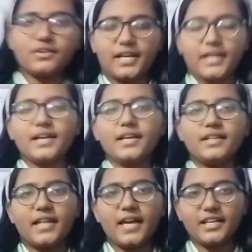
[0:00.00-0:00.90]
for today.
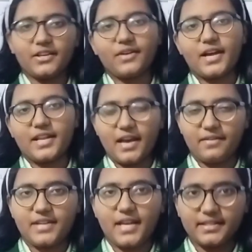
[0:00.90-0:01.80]
Thank you and
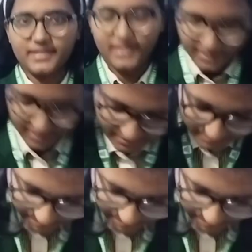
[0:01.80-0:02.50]
have a nice day.